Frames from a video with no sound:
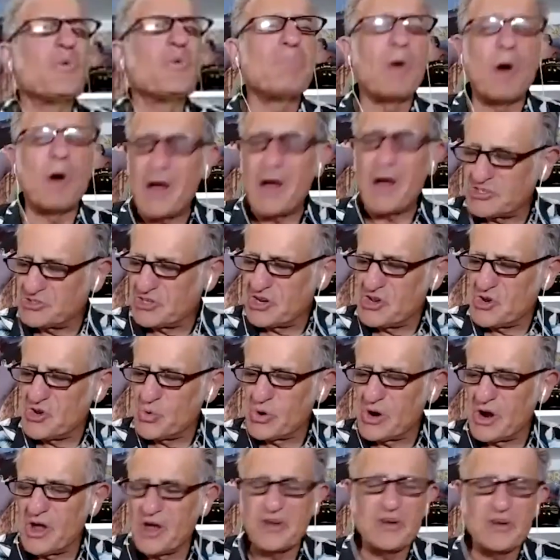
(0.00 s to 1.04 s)
Boston, you
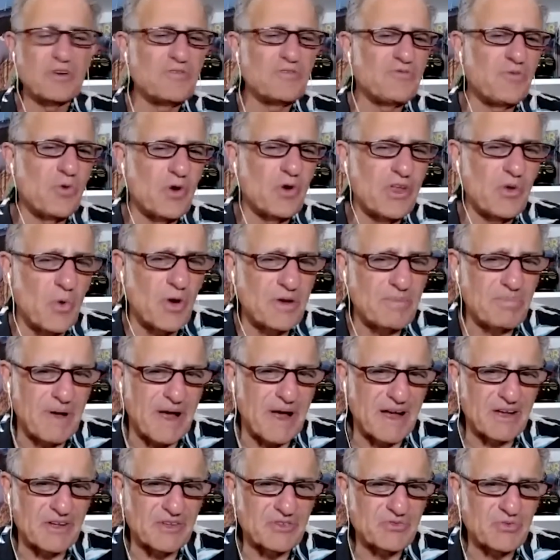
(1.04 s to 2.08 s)
were 141
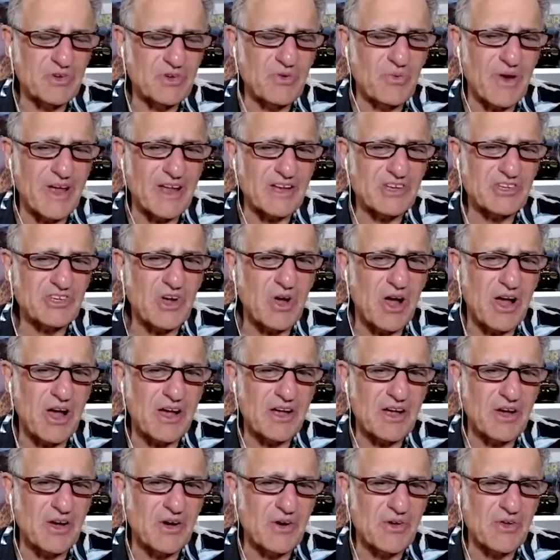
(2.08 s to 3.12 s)
pounds. When you ran
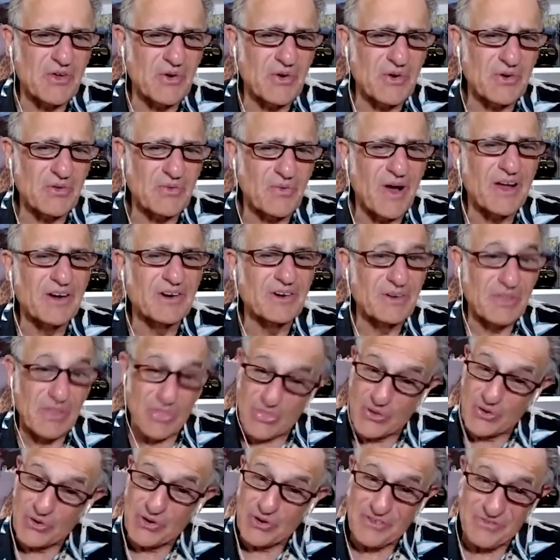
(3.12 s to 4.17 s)
Chicago, you were
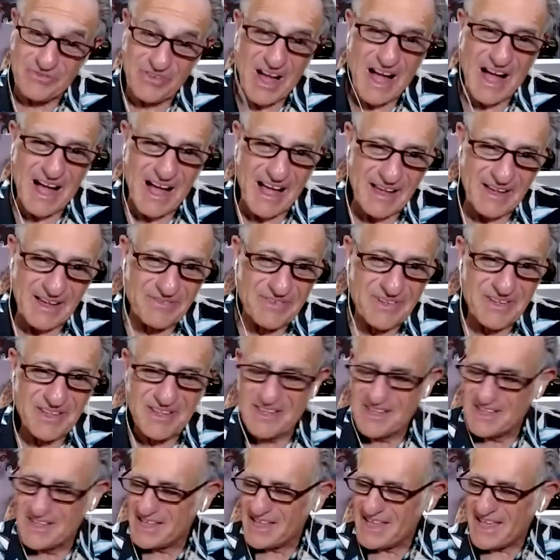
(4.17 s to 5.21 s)
135,
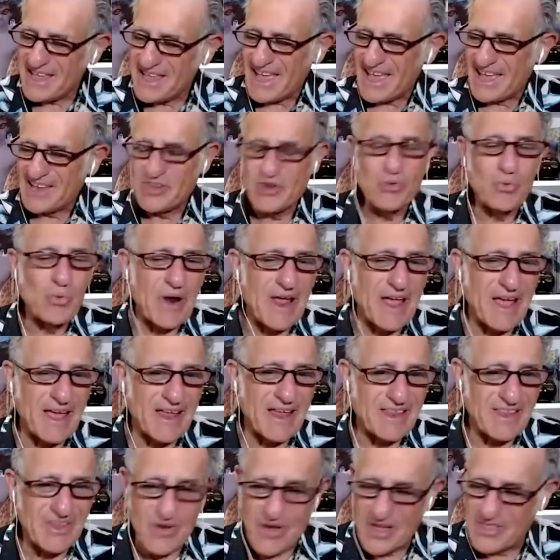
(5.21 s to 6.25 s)
and yes. you ran.
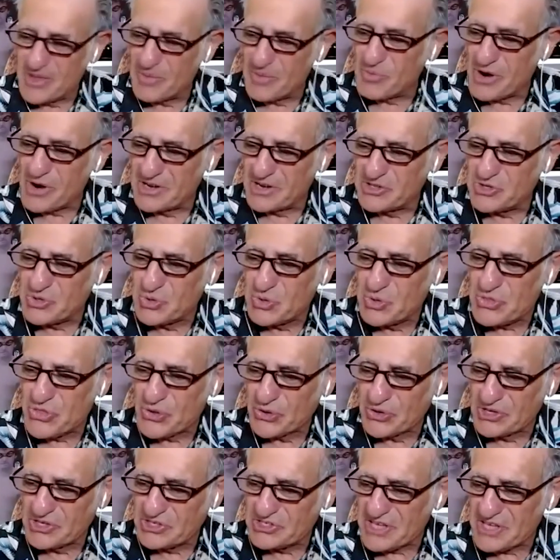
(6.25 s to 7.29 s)
You ended up running
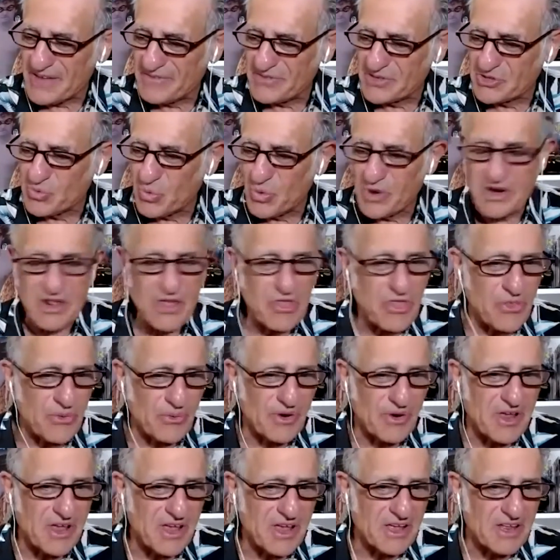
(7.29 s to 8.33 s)

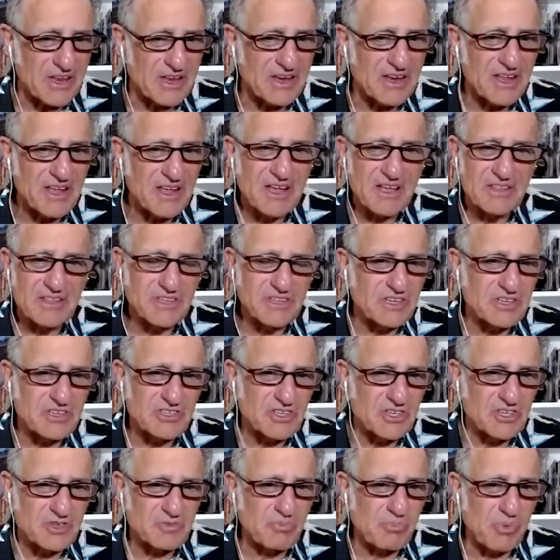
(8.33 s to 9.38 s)
237.23, and didn't
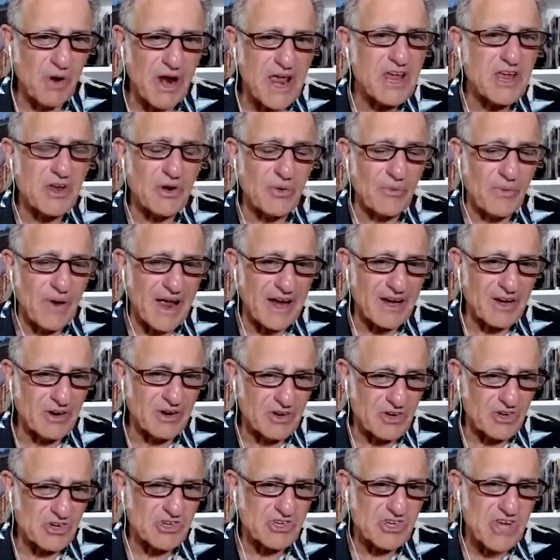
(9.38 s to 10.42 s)
just break your record;
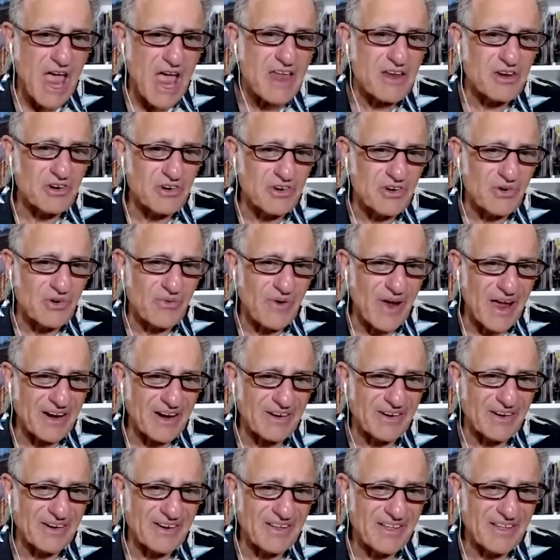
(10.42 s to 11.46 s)
you shattered your
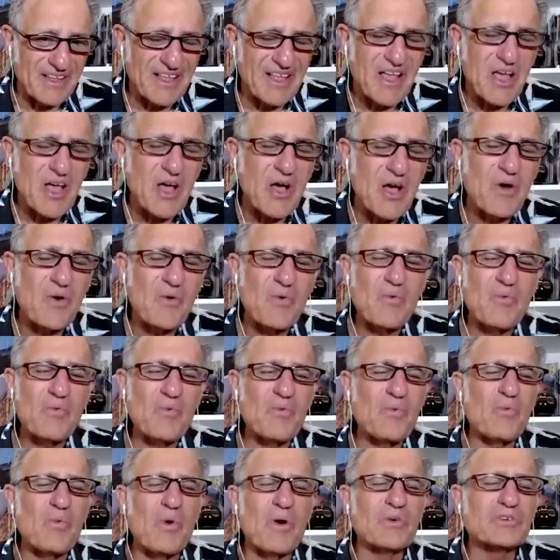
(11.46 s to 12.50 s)
record.
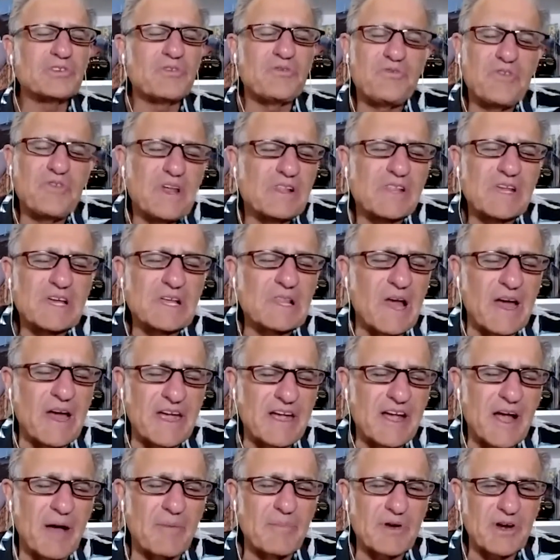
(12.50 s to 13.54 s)
What was the feeling like
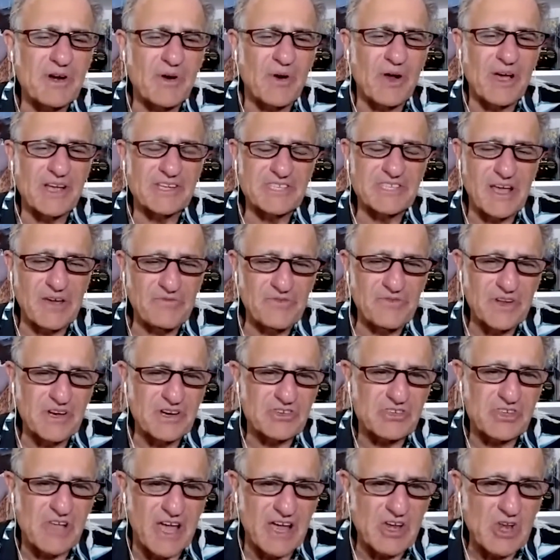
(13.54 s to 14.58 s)
coming across that
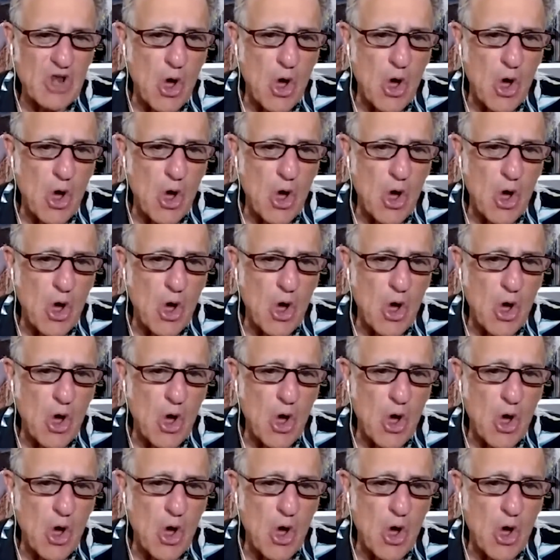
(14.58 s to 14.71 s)
finish line,